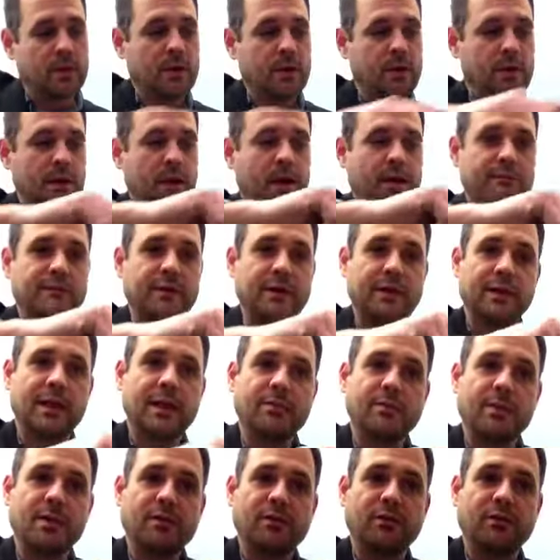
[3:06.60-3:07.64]
Now if I
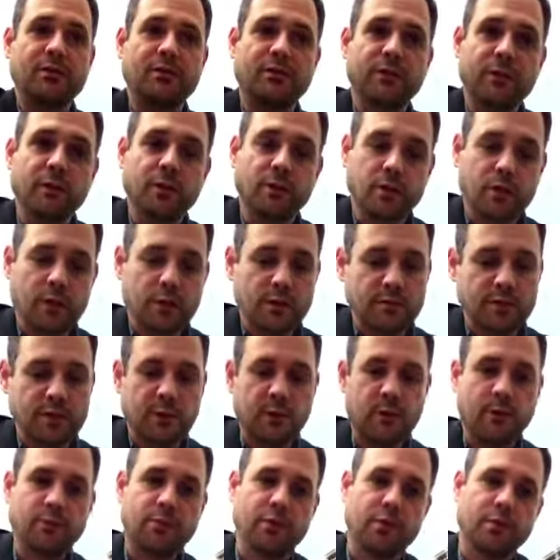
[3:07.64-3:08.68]
lay this finger across like
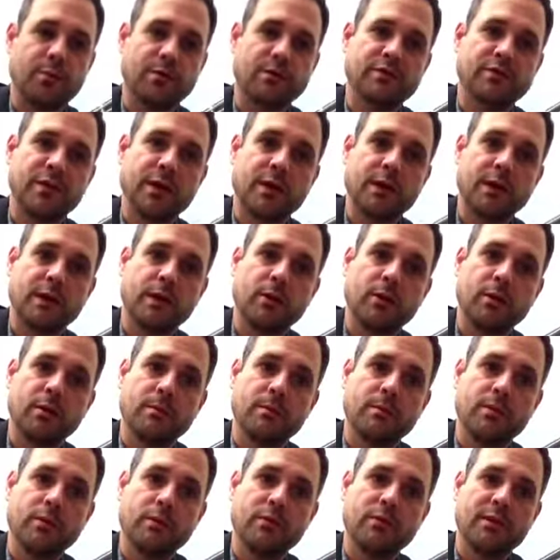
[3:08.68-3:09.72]
we were talking about a second ago
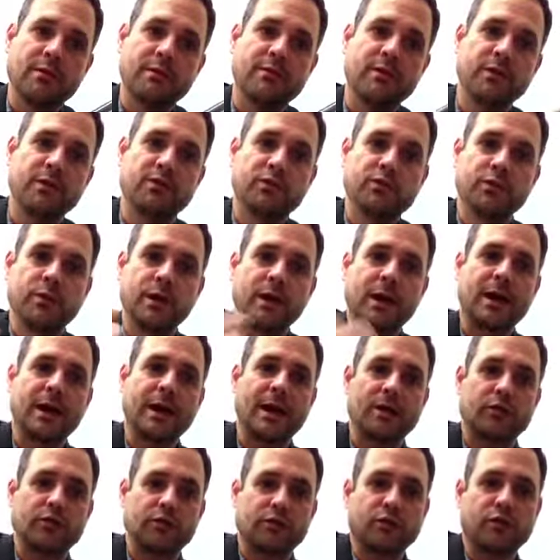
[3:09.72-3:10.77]
and mute that 5th string, I can
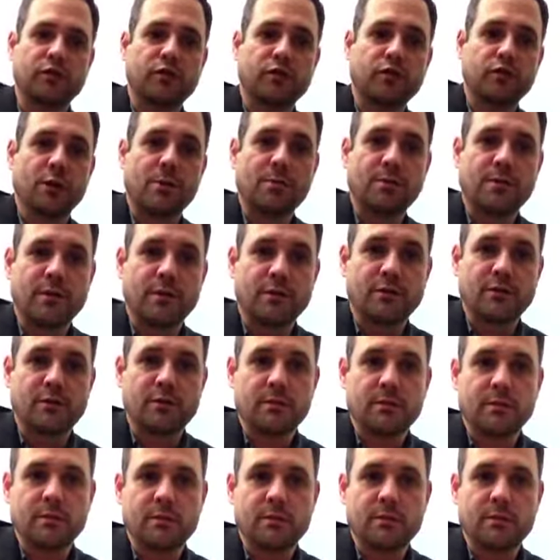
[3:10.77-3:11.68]
actually strum this.